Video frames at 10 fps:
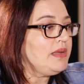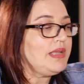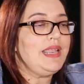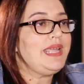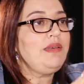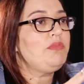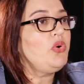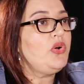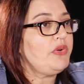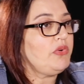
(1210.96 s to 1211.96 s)
clean
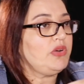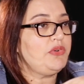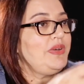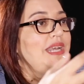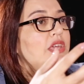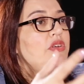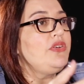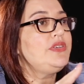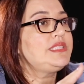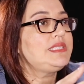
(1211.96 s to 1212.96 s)
water or could really
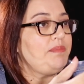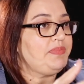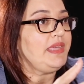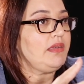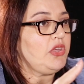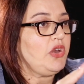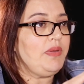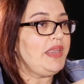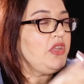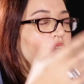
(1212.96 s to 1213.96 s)
use something, you know,
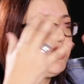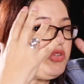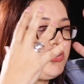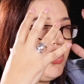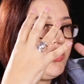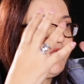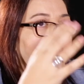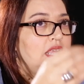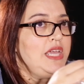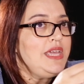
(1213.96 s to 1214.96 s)
and you know
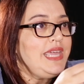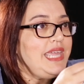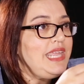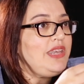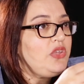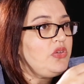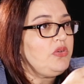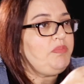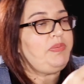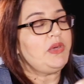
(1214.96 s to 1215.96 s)
that in
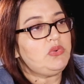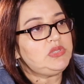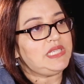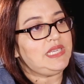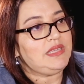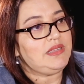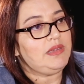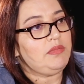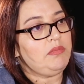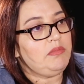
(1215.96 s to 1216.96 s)
you building
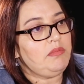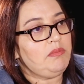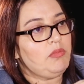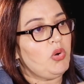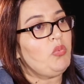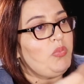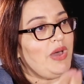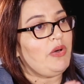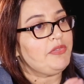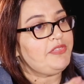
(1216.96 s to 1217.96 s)
more
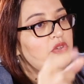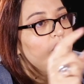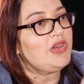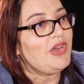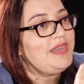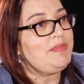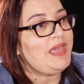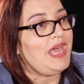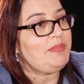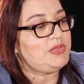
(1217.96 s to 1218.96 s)
wealth, you're going to
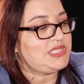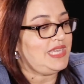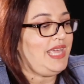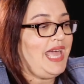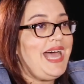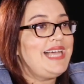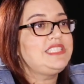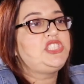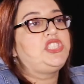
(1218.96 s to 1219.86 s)
be able to house